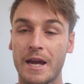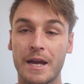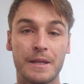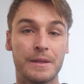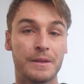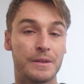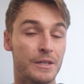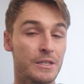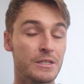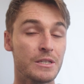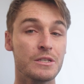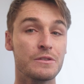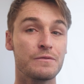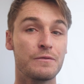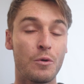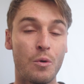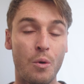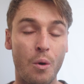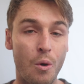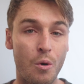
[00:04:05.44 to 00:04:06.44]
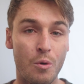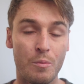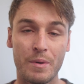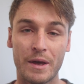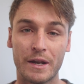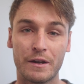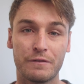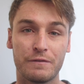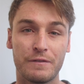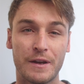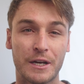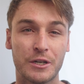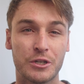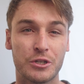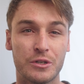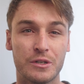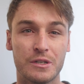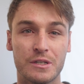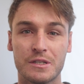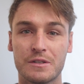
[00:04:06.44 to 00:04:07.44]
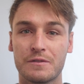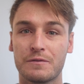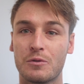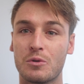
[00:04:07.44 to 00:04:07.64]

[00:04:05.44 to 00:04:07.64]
And this is for all manufacturers.